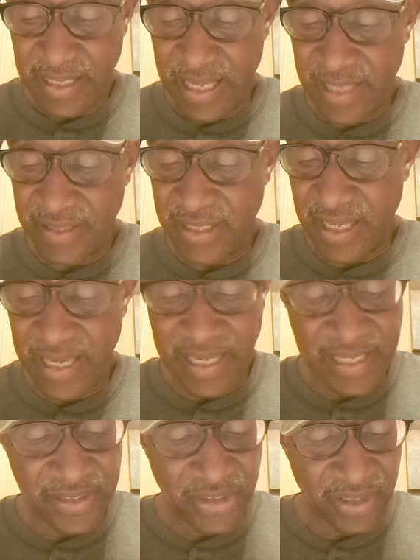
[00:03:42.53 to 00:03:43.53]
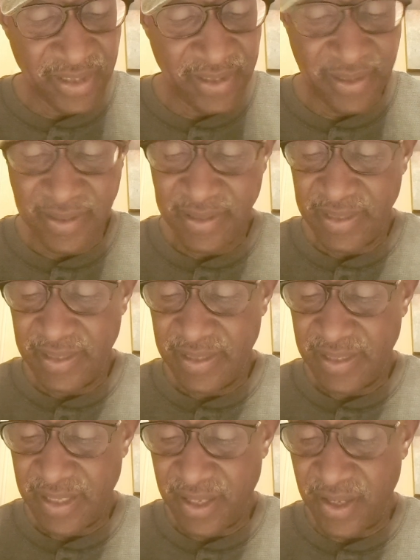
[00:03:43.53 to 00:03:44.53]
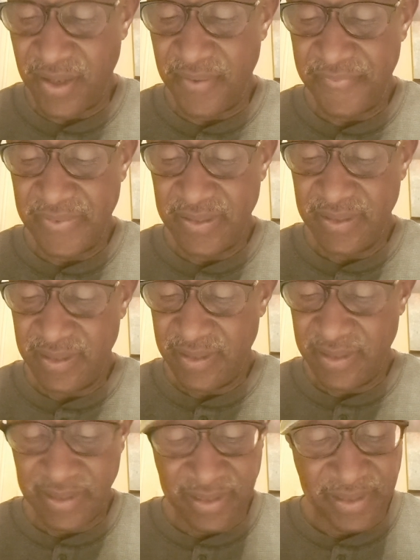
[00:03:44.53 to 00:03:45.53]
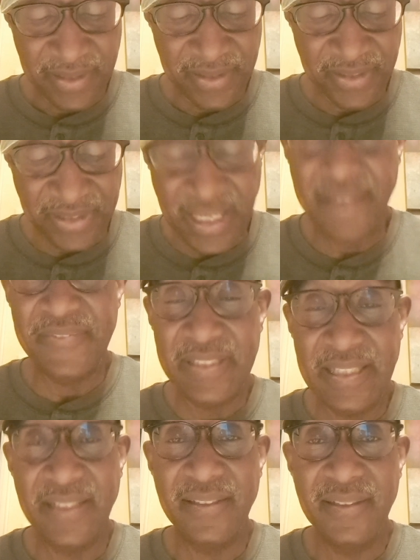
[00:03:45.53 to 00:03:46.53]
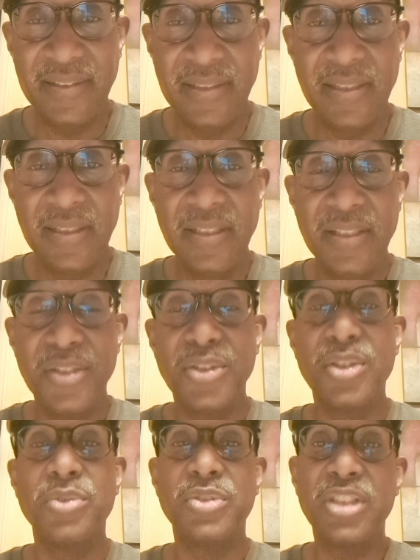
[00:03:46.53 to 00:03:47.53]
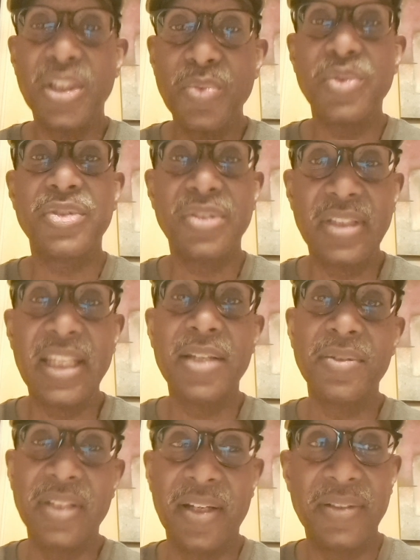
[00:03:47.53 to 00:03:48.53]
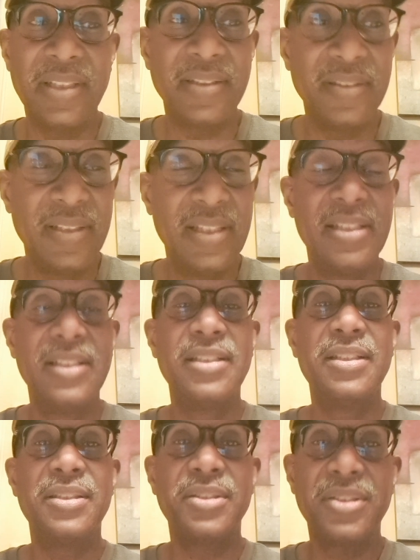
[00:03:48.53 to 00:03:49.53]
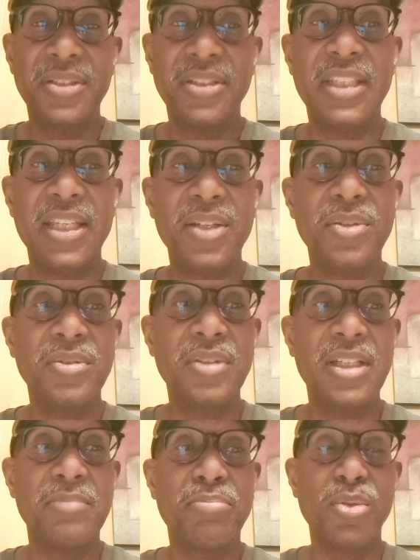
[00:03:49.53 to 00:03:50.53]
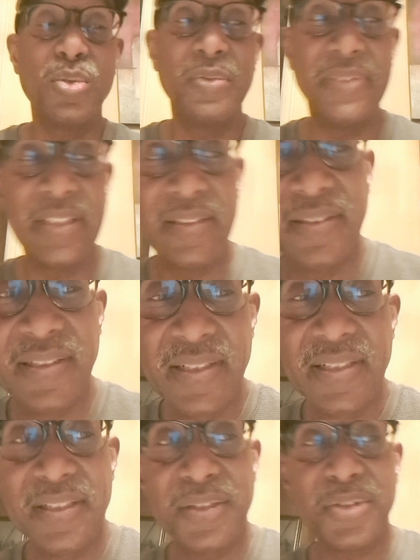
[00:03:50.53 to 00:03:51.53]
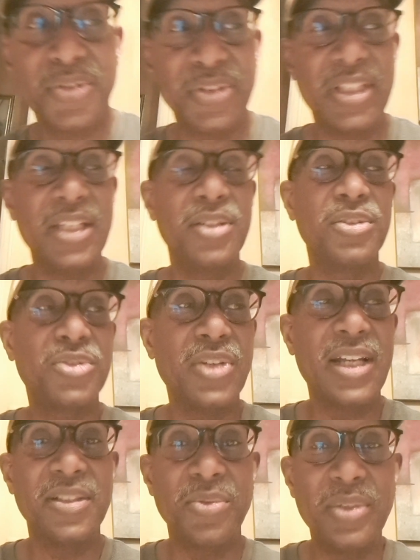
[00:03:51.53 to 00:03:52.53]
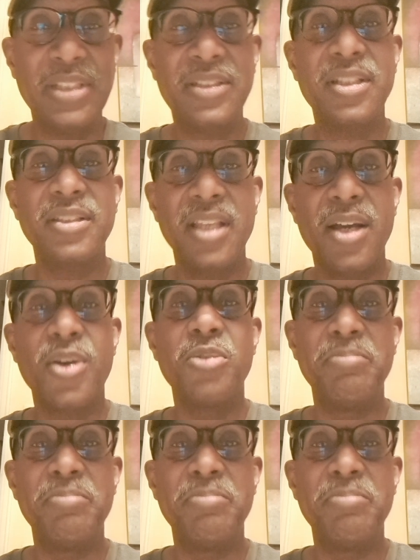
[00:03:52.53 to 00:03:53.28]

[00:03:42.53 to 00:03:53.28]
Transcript: at the age of 70. So she was still learning, still improving, still trying to reach her